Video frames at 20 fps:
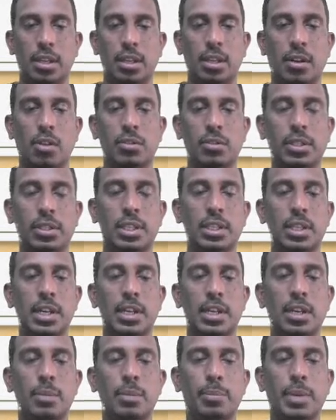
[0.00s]

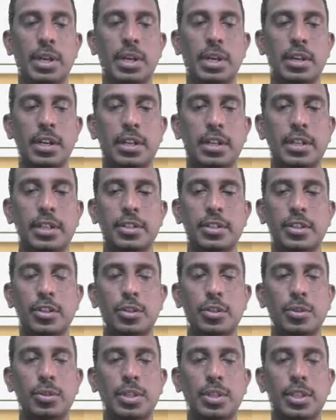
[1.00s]
oxygenated blood enters
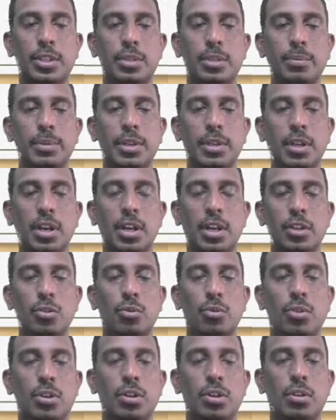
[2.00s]
into systemic
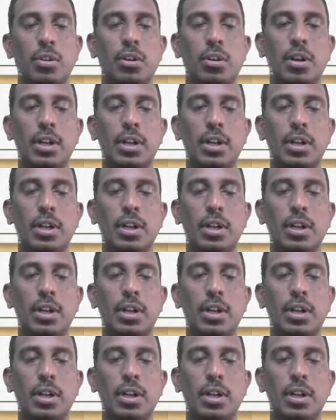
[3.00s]
aorta,